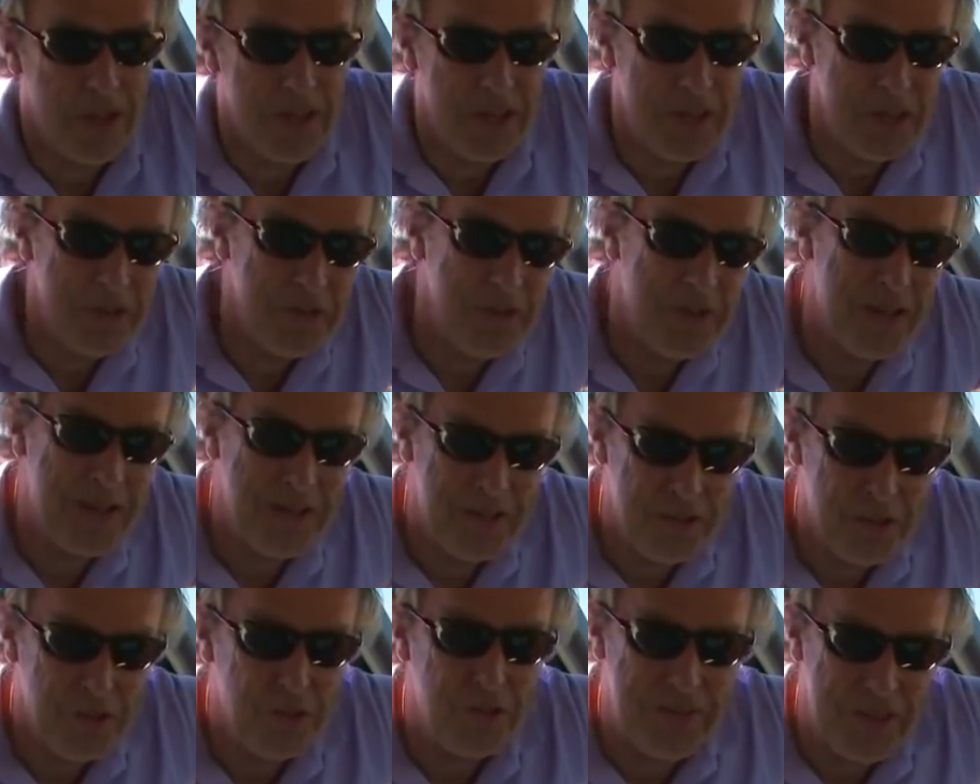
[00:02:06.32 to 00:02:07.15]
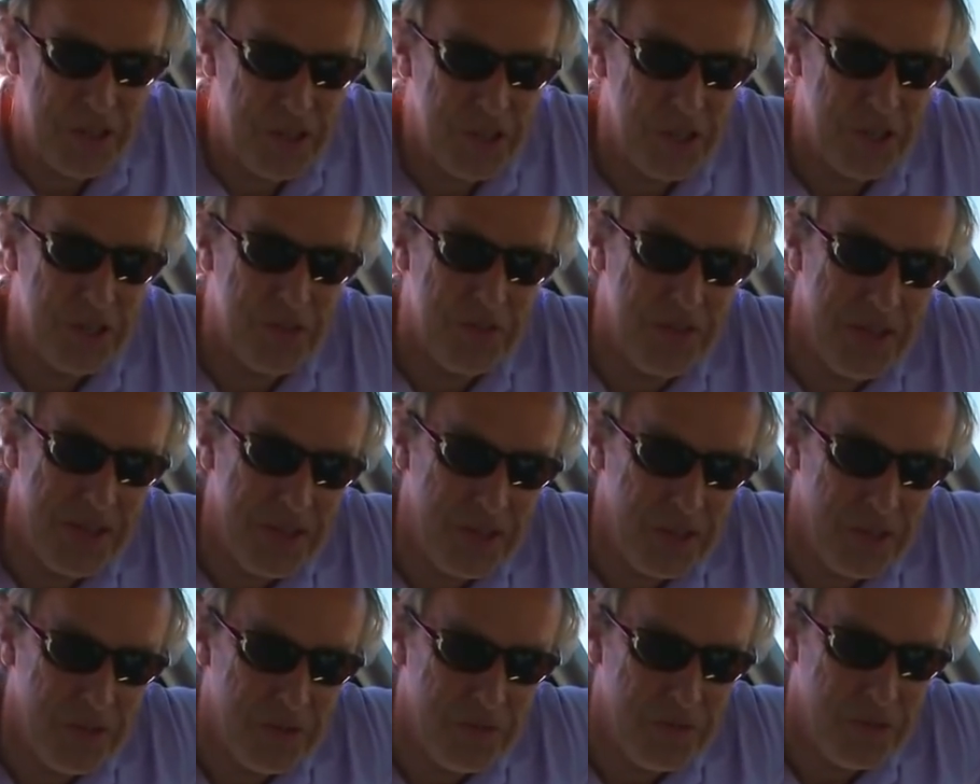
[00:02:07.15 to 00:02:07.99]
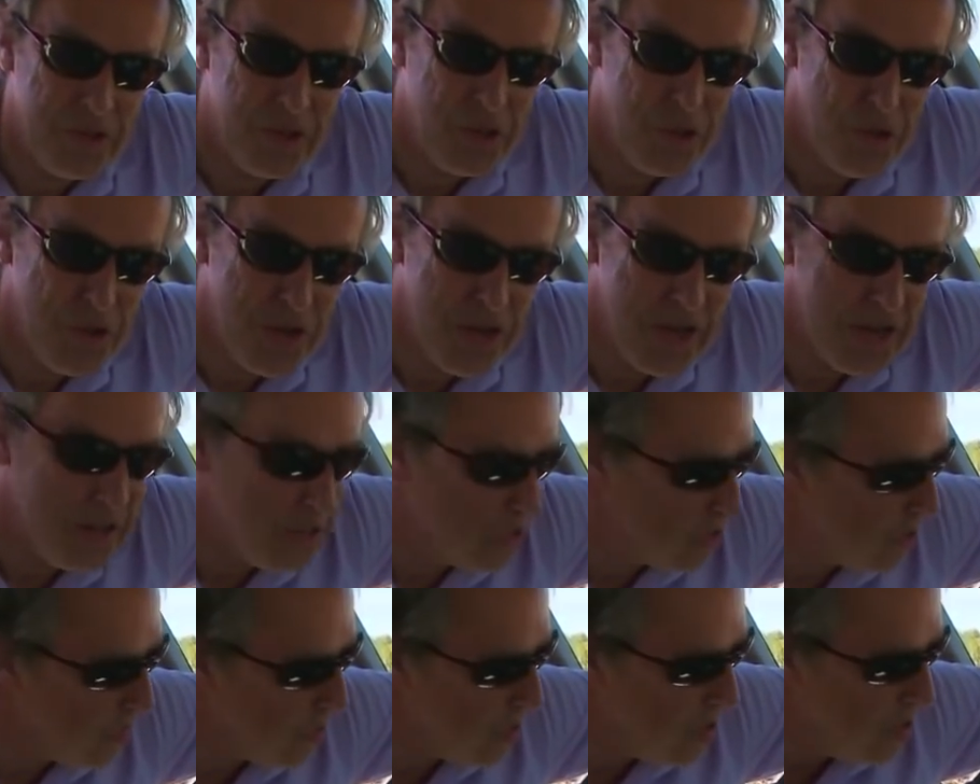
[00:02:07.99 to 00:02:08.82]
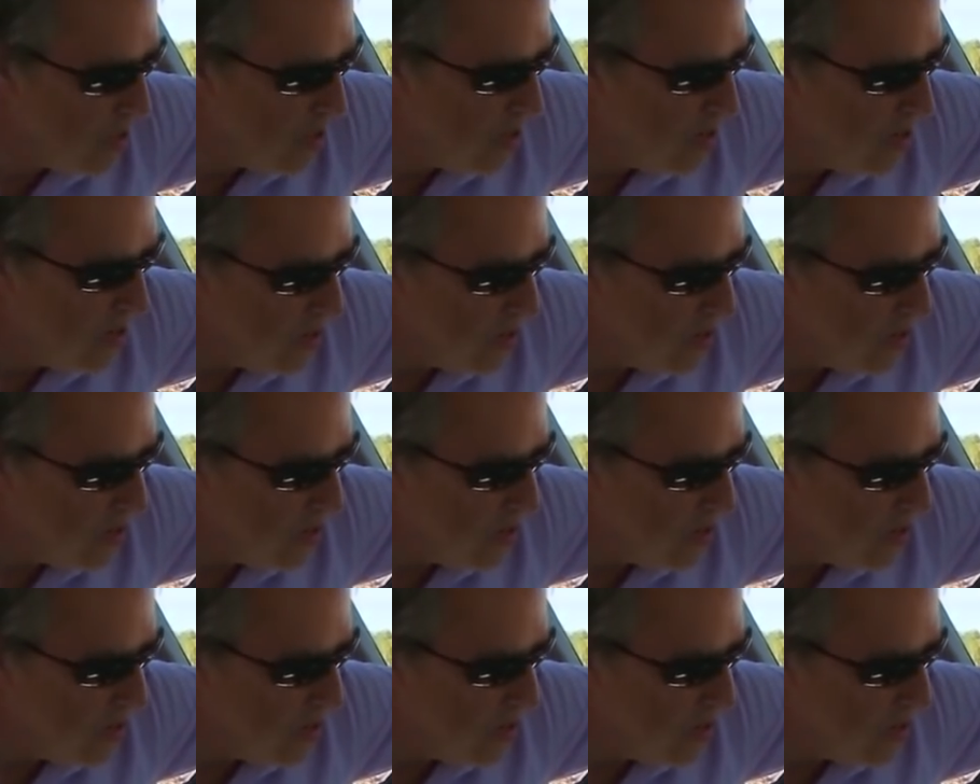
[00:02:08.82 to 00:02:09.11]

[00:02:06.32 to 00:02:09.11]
menu and then sort of adjust things on screen. So it,